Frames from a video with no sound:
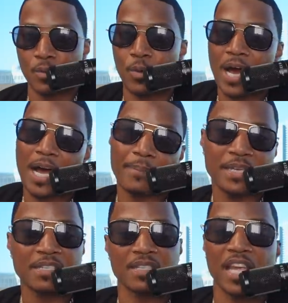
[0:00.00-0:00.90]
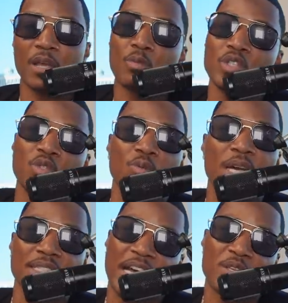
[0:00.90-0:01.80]
Why? Because it ain't what you
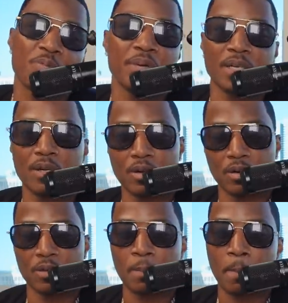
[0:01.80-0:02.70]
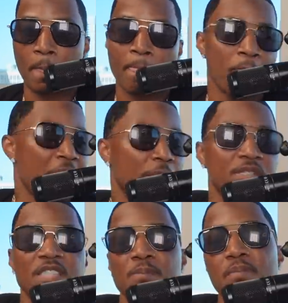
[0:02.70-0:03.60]
wear, it's how you put it on. That
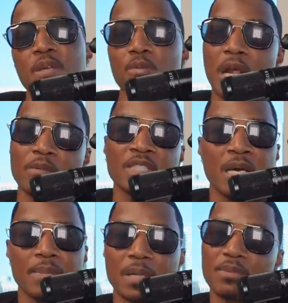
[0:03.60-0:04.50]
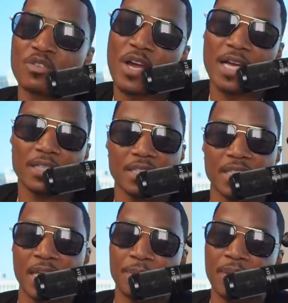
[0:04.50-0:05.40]
was just me when I was coming up grinding,
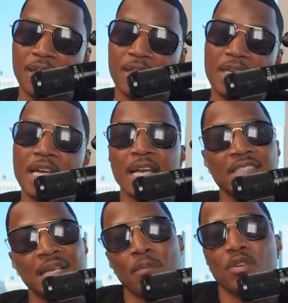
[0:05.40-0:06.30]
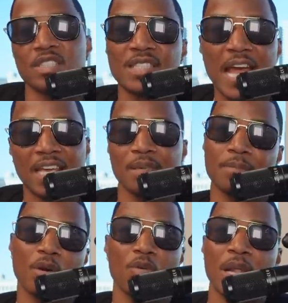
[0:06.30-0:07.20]
you know what I mean? Because I'm on stacking
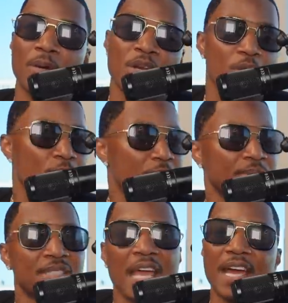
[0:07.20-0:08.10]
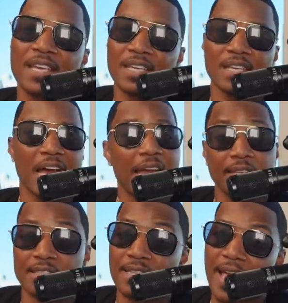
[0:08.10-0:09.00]
mode. I'm, when I'm stacking, I
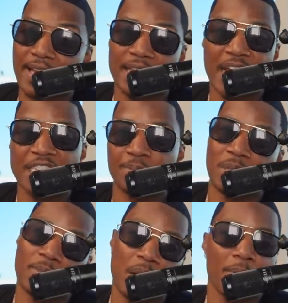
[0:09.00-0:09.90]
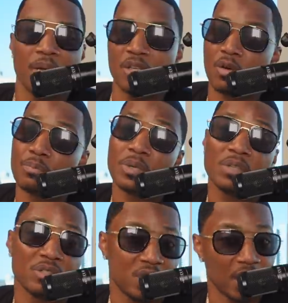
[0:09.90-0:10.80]
ain't slacking. I ain't spending my money on
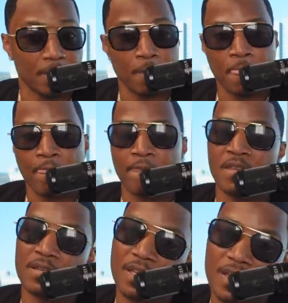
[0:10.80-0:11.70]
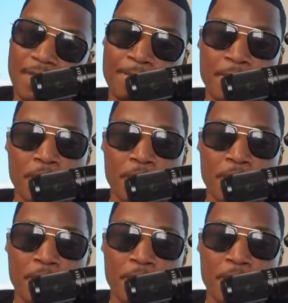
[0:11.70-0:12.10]
bullshit. You did?